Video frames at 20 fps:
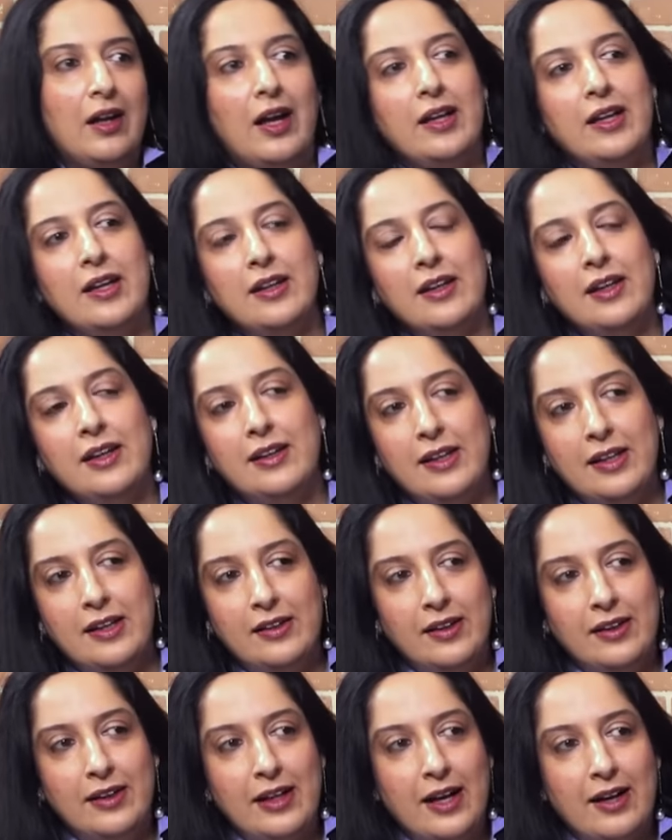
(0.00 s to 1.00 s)
I think they
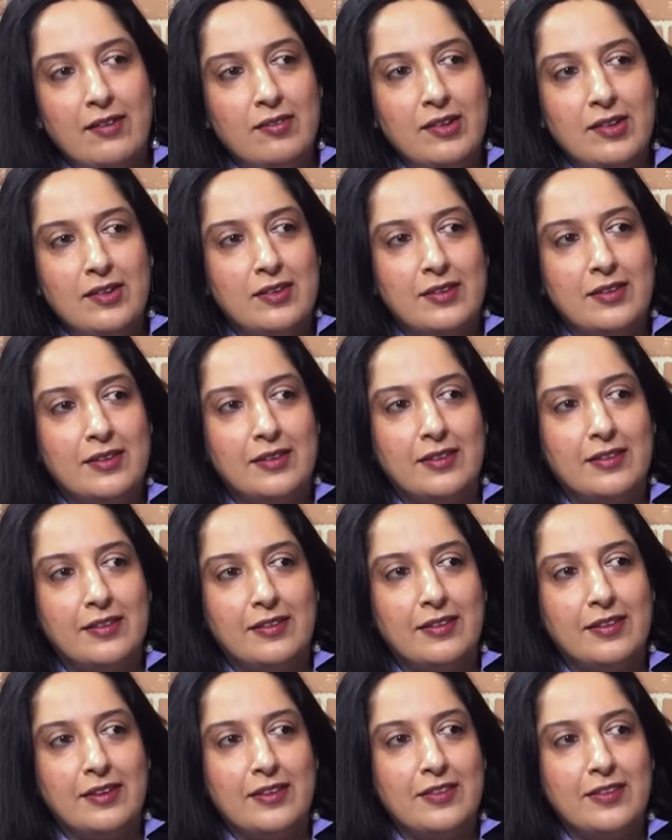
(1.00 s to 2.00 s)
think that they have this
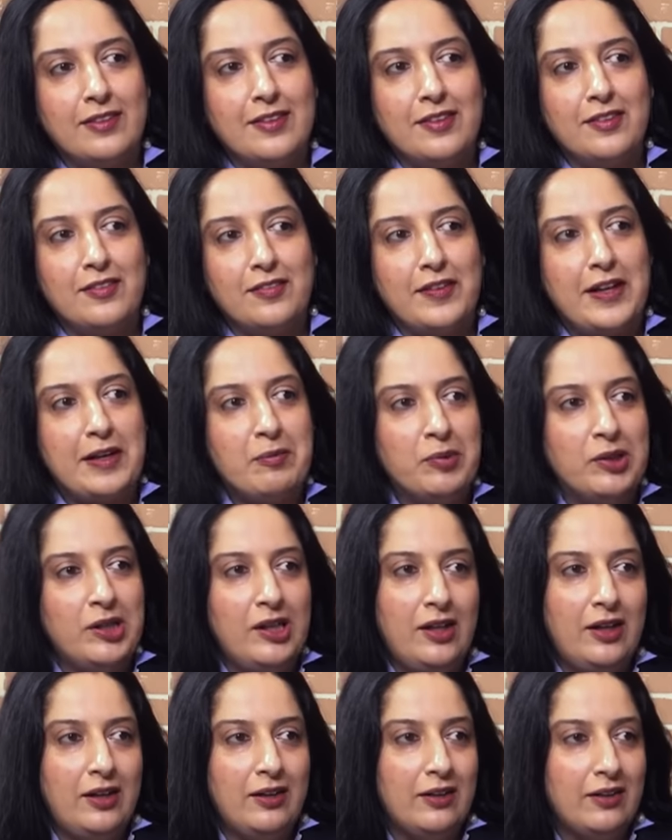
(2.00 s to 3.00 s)
this this
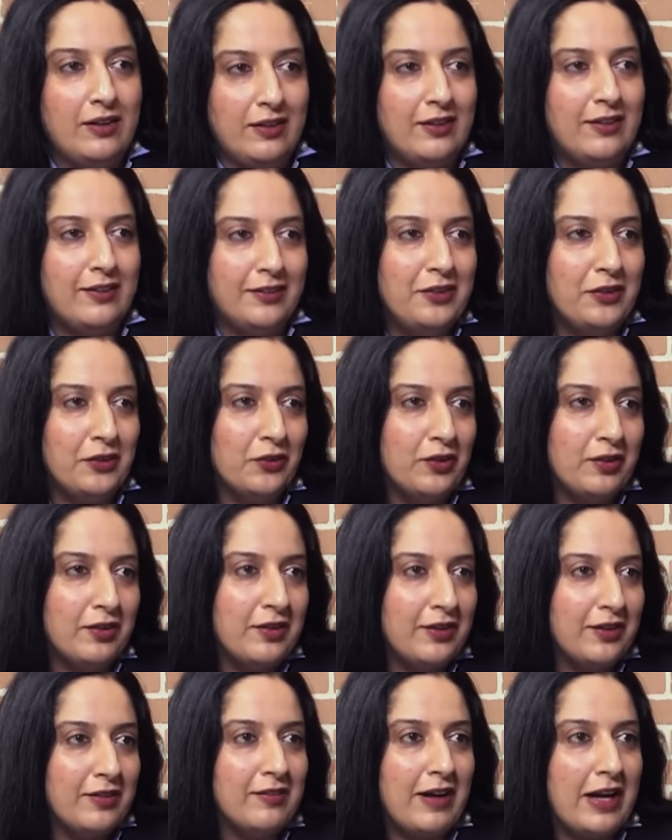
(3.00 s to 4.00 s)
fabled, uh, you know,
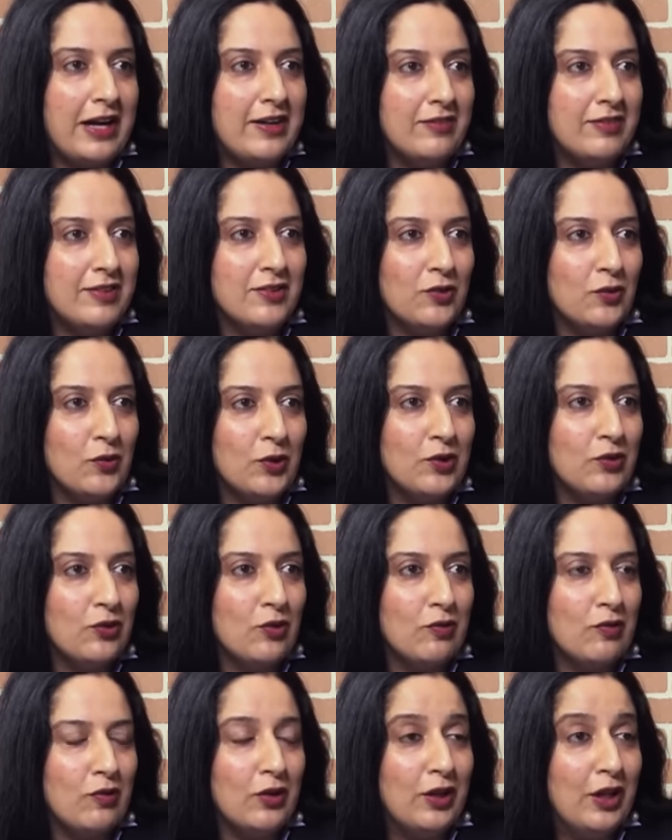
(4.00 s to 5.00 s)
the wives and so on and
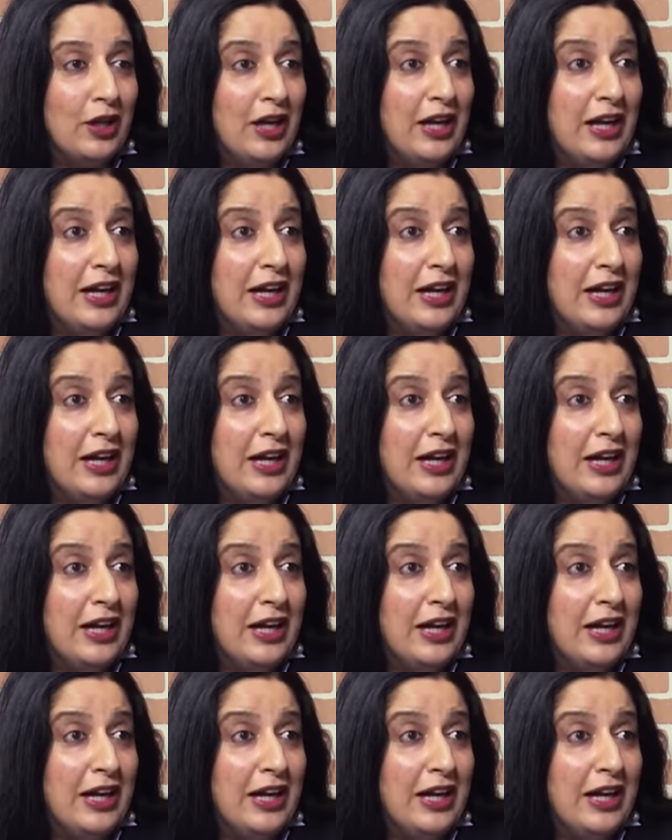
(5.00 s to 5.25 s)
so forth.